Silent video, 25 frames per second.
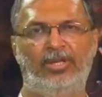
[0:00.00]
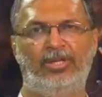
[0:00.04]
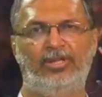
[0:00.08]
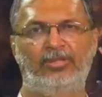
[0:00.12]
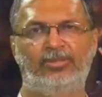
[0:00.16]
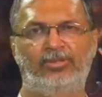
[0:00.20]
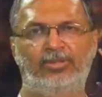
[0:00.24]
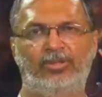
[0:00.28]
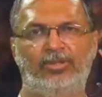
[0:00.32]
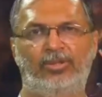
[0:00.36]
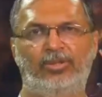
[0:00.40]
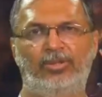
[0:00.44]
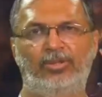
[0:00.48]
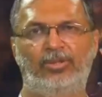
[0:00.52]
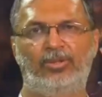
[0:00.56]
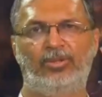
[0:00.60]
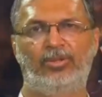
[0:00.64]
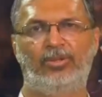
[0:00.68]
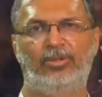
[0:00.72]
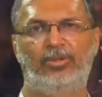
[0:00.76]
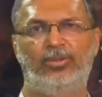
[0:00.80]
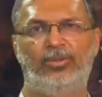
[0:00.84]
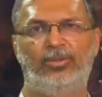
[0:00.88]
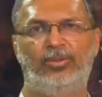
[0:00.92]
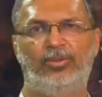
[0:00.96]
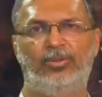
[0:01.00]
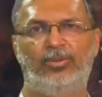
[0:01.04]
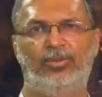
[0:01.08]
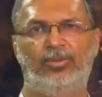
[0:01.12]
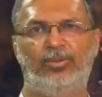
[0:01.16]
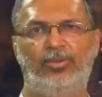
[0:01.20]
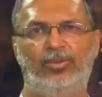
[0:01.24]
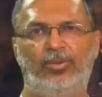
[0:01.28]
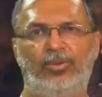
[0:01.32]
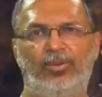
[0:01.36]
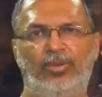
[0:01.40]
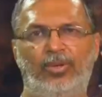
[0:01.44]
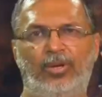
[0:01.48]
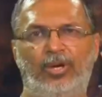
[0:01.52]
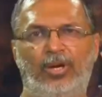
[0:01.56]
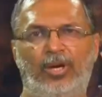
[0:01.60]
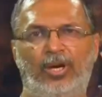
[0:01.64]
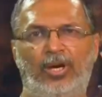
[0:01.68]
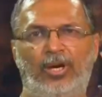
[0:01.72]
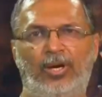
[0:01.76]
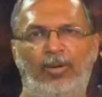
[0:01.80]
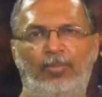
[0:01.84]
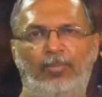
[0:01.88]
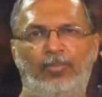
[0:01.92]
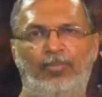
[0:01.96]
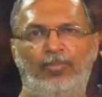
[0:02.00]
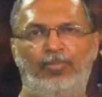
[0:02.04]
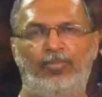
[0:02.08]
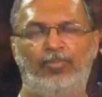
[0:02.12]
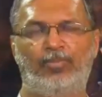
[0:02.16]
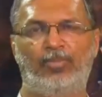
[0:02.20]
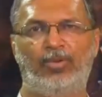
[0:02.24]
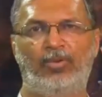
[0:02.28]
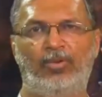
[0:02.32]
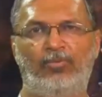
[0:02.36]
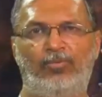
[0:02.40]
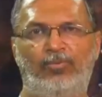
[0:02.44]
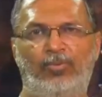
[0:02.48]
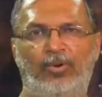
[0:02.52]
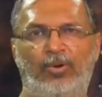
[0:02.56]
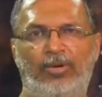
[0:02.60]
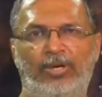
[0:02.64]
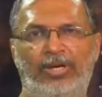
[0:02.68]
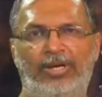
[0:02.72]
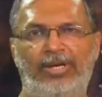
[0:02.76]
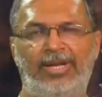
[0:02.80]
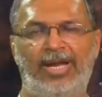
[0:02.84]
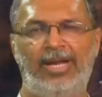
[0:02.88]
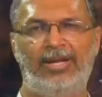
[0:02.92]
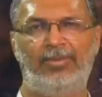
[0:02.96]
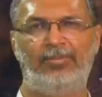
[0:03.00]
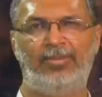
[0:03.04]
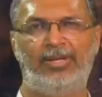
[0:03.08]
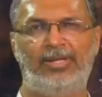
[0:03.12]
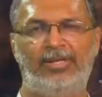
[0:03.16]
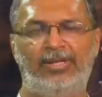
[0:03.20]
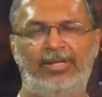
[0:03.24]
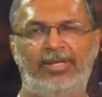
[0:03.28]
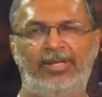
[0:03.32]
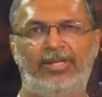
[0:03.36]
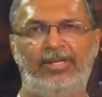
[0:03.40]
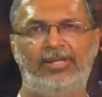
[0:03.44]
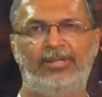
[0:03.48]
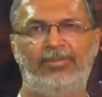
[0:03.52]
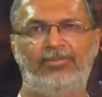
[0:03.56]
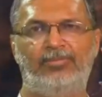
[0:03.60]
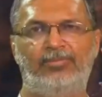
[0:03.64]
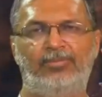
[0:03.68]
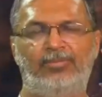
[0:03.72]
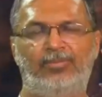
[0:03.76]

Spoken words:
So, for a diameter